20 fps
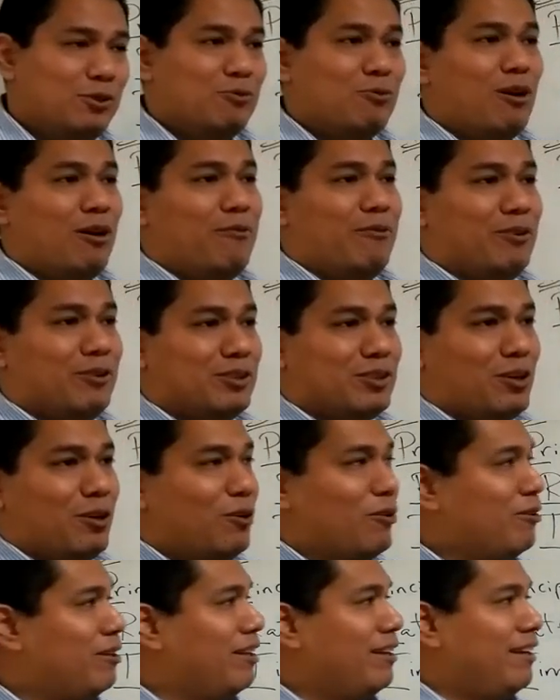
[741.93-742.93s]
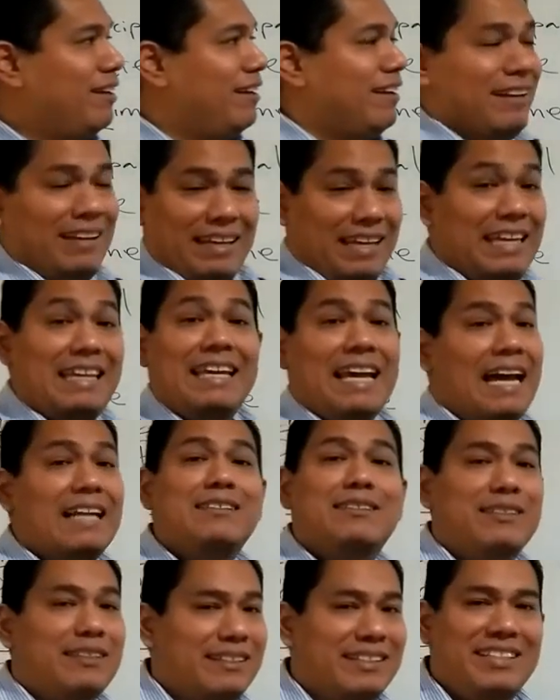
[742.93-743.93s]
12 years old, he
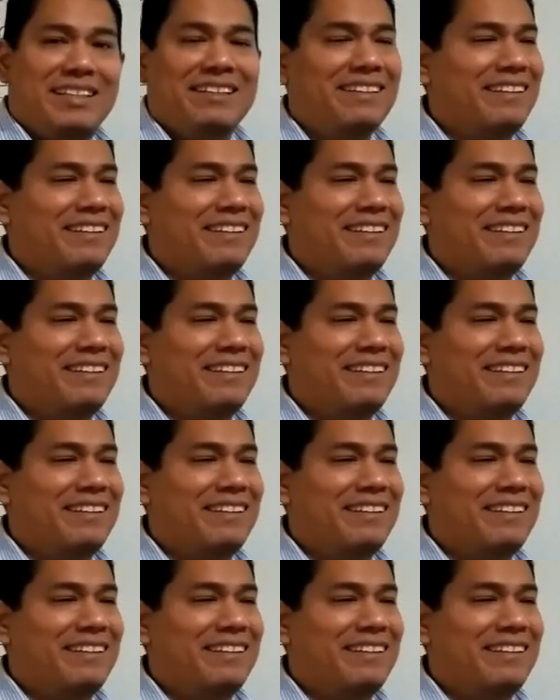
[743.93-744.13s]
gets this.